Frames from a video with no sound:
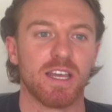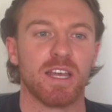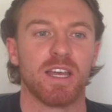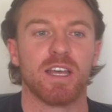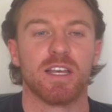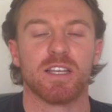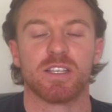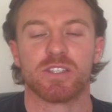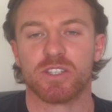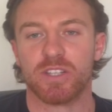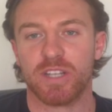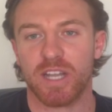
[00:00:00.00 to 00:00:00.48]

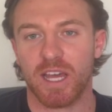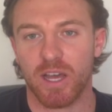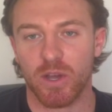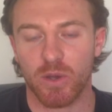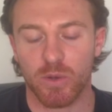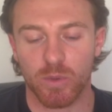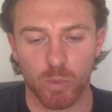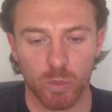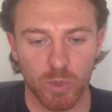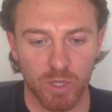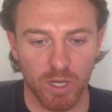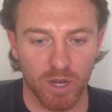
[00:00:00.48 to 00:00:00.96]
So
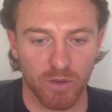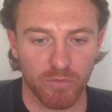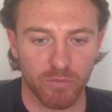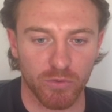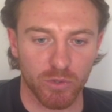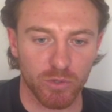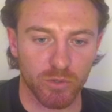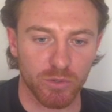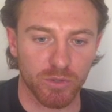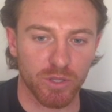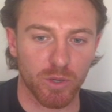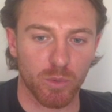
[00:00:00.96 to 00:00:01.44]
now we're going
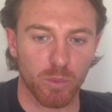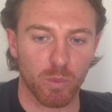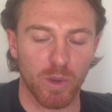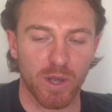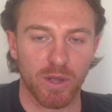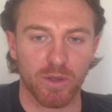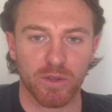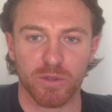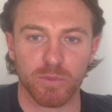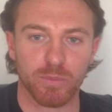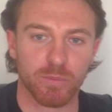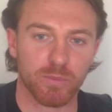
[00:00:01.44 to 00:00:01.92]
through the
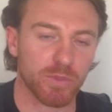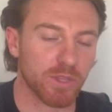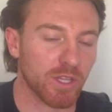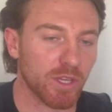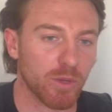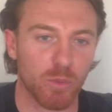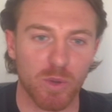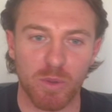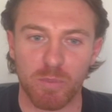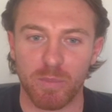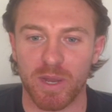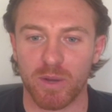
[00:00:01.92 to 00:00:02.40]

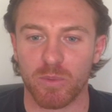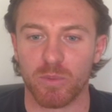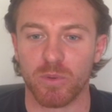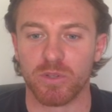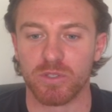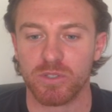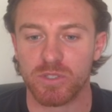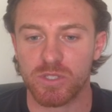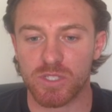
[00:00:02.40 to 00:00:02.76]
win back one.